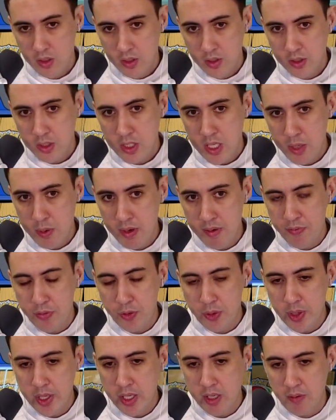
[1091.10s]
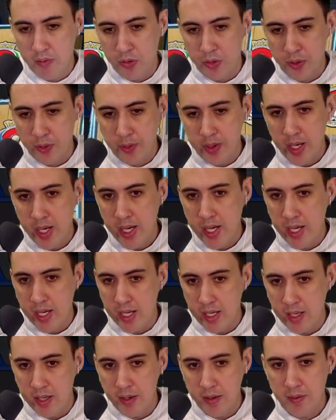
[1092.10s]
So now we're
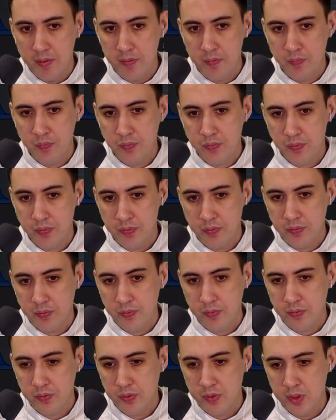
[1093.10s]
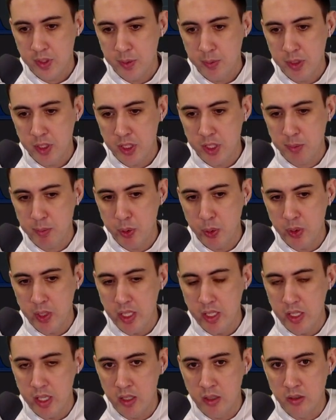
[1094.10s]
3-3. It's a bit
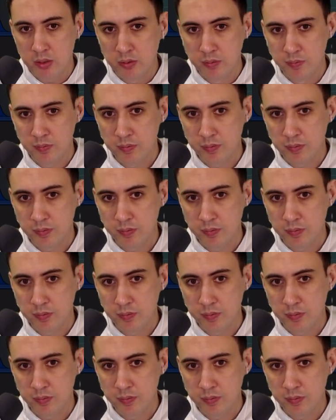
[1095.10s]
spooky now.